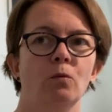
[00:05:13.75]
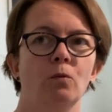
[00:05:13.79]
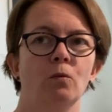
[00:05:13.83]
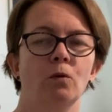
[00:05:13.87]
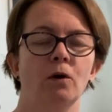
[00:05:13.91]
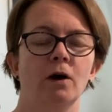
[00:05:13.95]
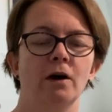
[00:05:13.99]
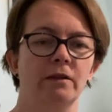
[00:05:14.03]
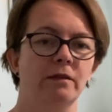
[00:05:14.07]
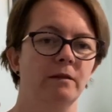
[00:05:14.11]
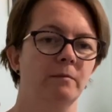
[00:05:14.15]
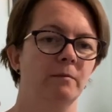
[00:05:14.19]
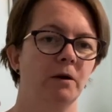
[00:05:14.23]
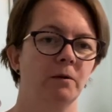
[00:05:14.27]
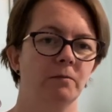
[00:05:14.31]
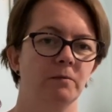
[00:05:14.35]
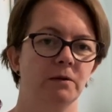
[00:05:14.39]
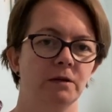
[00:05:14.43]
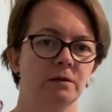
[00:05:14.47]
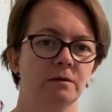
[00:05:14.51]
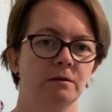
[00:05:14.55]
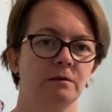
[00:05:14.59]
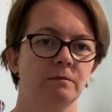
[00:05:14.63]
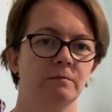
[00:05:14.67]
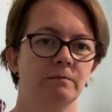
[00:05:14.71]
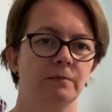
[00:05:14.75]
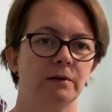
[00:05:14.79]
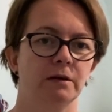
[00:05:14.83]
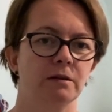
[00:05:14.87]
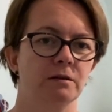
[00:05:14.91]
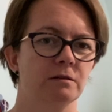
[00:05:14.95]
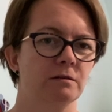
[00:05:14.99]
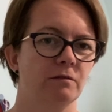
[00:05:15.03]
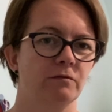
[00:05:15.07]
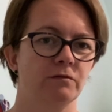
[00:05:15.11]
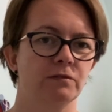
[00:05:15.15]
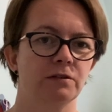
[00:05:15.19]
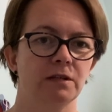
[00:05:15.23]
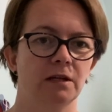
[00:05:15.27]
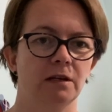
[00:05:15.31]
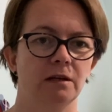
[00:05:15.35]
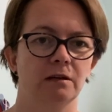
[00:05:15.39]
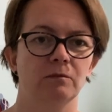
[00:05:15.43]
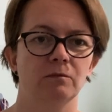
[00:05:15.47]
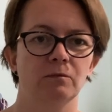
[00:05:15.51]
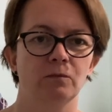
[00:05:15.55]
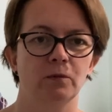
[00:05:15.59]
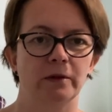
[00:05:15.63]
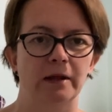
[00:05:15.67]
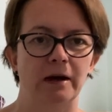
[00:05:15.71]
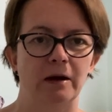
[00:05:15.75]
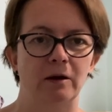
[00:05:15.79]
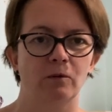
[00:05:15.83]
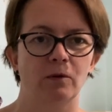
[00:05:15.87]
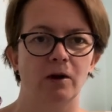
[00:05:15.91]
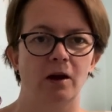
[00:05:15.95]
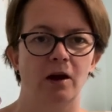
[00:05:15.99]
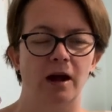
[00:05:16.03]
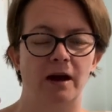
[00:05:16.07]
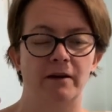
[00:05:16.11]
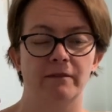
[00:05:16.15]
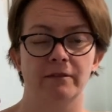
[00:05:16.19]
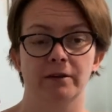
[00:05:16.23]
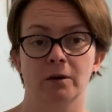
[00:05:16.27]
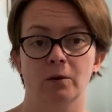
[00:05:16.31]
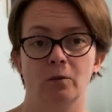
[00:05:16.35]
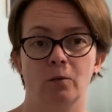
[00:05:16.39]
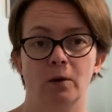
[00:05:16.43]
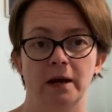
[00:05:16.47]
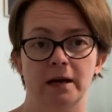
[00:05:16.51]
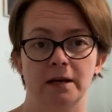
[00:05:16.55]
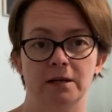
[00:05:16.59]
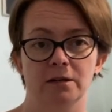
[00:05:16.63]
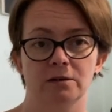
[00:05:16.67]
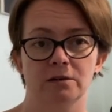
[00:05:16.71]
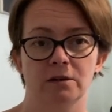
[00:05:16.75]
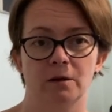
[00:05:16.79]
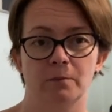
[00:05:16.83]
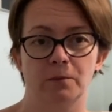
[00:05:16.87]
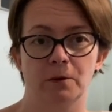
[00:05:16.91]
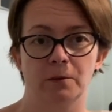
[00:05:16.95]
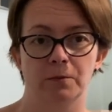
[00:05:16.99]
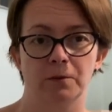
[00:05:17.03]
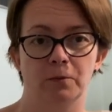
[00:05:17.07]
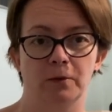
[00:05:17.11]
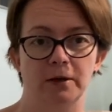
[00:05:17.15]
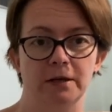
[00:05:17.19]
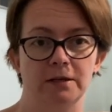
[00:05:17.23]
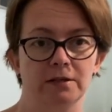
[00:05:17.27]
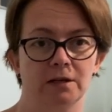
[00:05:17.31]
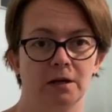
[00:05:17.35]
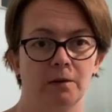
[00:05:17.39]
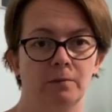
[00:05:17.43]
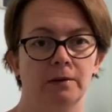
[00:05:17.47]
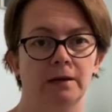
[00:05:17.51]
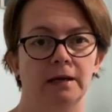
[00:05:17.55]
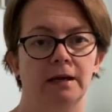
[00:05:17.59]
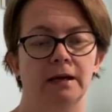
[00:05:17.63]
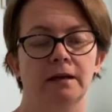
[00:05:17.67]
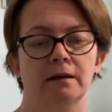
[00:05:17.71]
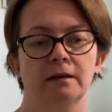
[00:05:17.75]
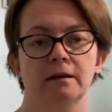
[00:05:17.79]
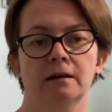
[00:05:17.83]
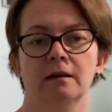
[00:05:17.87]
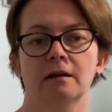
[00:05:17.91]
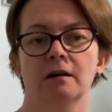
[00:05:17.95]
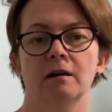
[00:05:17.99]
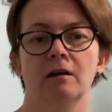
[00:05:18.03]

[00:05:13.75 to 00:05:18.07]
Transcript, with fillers: at the moment because obviously without having a wage a proper wage coming in